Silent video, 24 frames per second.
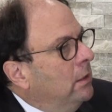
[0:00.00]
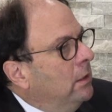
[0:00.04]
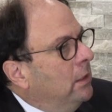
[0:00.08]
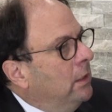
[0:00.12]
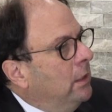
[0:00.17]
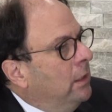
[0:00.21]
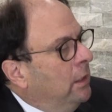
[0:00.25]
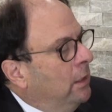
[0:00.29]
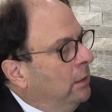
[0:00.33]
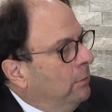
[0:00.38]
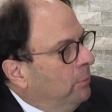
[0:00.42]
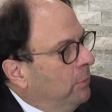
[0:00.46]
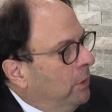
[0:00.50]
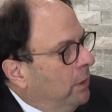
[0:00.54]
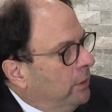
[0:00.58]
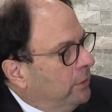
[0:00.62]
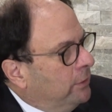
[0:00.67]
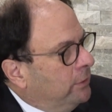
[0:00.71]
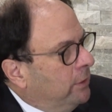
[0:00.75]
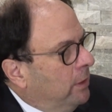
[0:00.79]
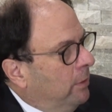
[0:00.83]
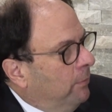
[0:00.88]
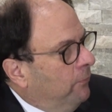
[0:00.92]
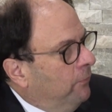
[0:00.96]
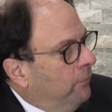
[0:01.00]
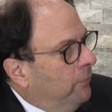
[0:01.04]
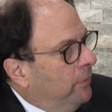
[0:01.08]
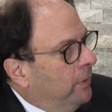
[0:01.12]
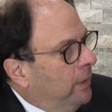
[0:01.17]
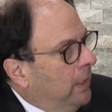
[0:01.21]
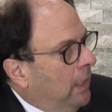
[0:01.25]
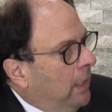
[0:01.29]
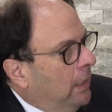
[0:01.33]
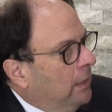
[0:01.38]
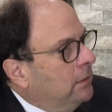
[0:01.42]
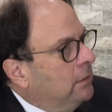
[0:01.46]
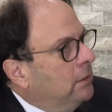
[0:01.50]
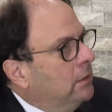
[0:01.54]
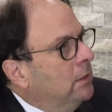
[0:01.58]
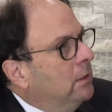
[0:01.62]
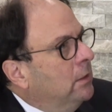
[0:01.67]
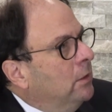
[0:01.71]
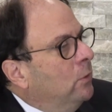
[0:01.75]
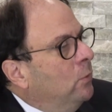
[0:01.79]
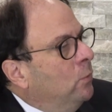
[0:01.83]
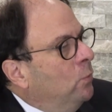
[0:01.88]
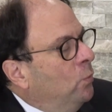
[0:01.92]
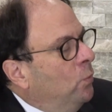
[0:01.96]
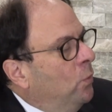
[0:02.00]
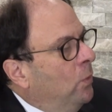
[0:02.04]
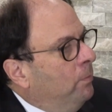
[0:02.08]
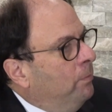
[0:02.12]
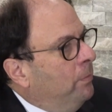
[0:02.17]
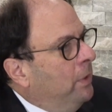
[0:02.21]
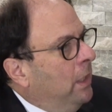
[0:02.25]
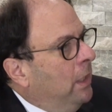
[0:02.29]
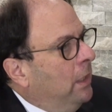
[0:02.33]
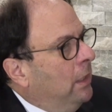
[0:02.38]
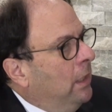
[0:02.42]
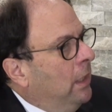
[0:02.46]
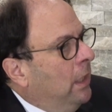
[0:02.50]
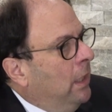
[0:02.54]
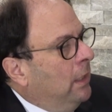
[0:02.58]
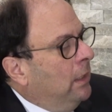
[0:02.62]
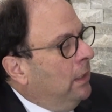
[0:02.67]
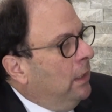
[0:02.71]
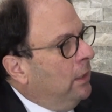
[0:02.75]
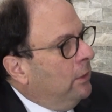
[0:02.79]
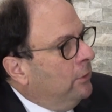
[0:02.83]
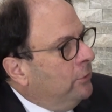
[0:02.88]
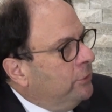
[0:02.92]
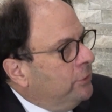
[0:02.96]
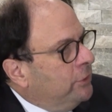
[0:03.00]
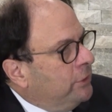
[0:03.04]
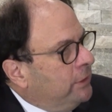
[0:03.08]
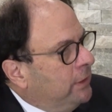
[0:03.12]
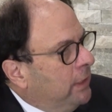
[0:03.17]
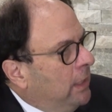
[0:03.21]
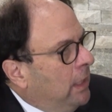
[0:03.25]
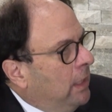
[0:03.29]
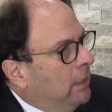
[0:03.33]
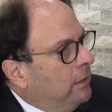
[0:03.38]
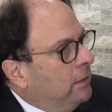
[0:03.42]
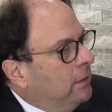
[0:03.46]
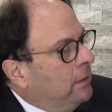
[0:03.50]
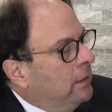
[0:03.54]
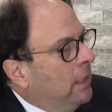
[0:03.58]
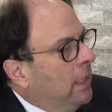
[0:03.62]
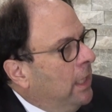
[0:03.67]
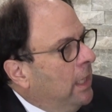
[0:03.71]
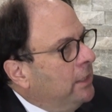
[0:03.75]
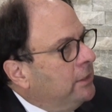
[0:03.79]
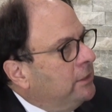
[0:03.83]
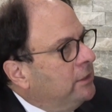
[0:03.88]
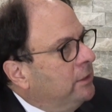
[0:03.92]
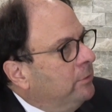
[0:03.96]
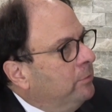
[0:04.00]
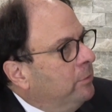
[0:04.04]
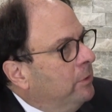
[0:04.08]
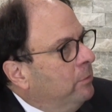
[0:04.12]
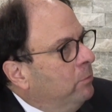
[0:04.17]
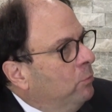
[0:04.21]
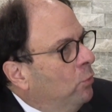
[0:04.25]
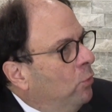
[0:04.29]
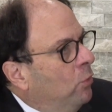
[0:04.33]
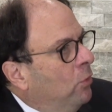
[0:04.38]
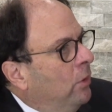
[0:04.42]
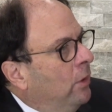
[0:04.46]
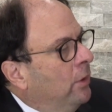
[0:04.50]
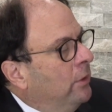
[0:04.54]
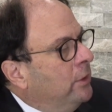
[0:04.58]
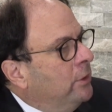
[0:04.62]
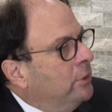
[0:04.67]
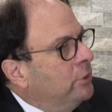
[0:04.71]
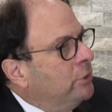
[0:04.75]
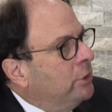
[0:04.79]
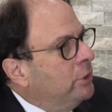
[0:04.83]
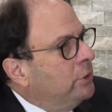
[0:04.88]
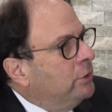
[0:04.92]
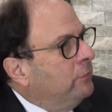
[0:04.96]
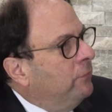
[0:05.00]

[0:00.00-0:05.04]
earmark some for that, and understand that it has to be more than just